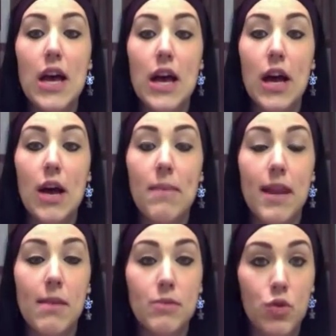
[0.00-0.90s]
um,
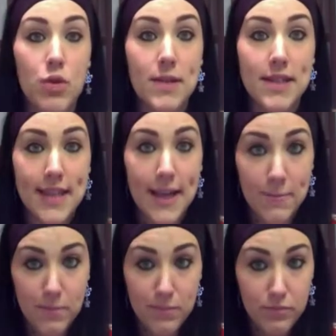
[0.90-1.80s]
and absorbency
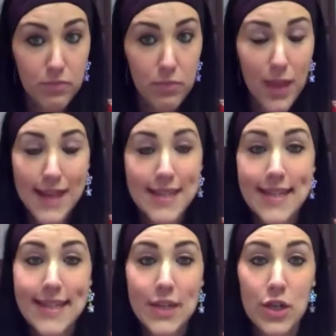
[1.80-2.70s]
because I
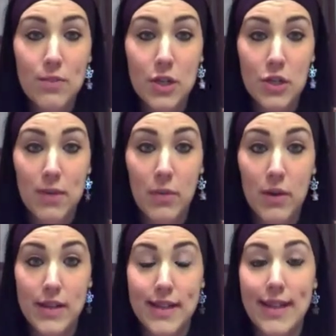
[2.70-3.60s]
didn't know much about
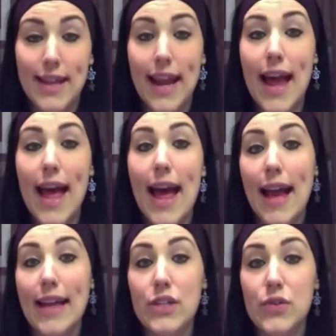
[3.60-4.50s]
what I was going to like.
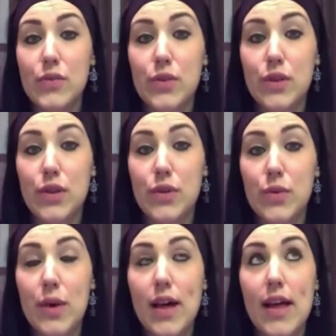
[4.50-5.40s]
I do
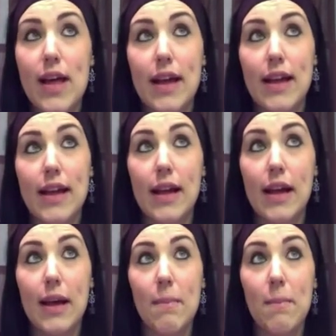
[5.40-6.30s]
know
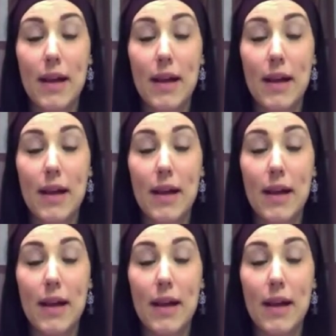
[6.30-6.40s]
my